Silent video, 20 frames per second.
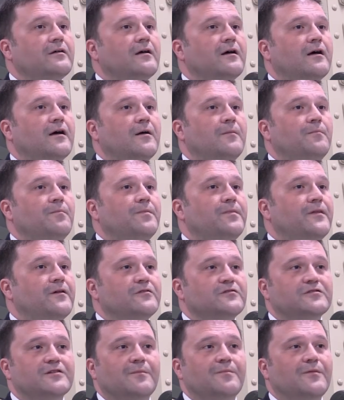Um,
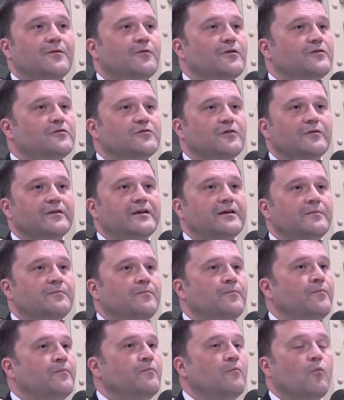there's some there was only
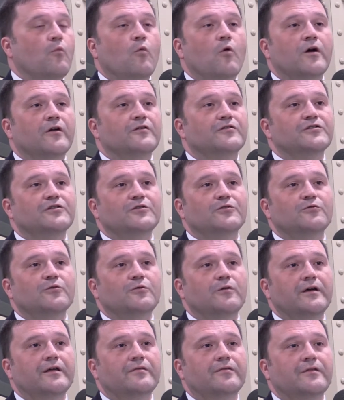one or
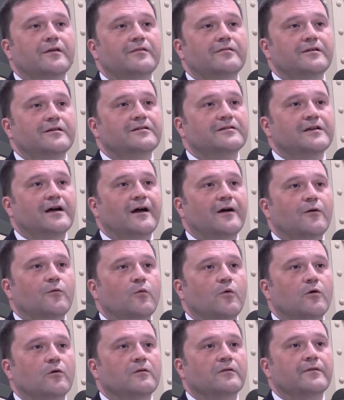two in, in the entire
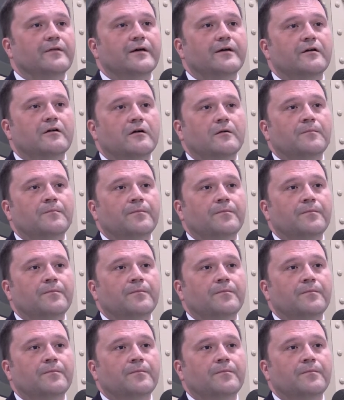world that are